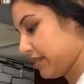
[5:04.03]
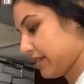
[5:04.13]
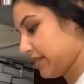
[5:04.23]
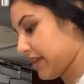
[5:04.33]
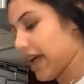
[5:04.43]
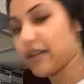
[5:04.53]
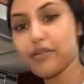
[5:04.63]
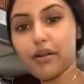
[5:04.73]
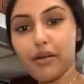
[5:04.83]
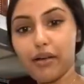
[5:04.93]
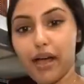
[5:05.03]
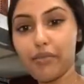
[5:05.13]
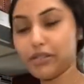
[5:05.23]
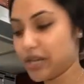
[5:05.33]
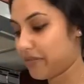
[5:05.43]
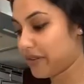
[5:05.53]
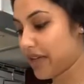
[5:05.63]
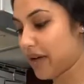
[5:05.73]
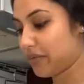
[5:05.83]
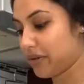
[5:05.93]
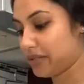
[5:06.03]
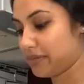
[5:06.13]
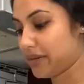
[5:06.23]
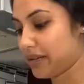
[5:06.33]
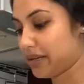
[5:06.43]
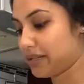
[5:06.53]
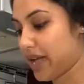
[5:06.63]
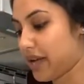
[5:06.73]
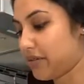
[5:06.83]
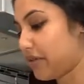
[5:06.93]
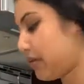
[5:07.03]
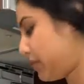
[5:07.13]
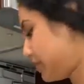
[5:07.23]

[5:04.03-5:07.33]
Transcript: I don't know, how much ever that was, because I don't know what's the